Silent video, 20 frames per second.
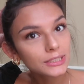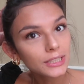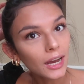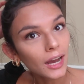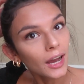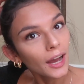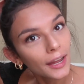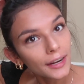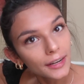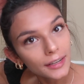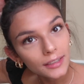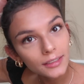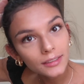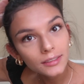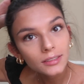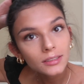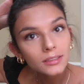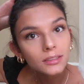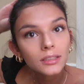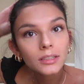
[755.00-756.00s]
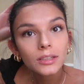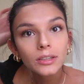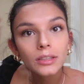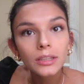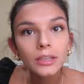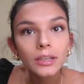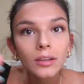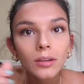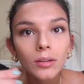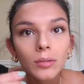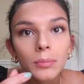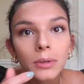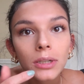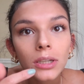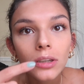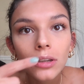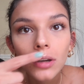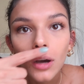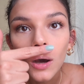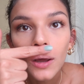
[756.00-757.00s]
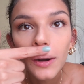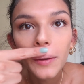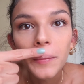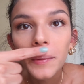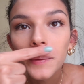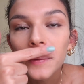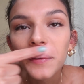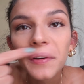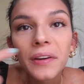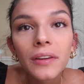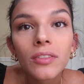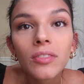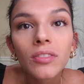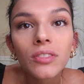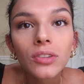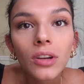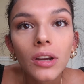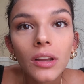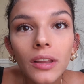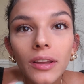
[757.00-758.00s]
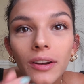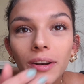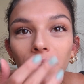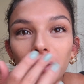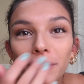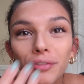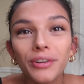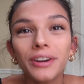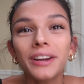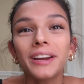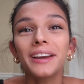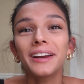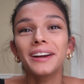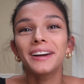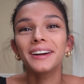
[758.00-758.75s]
done. This is literally, oh my god, I put way too much highlighter over here.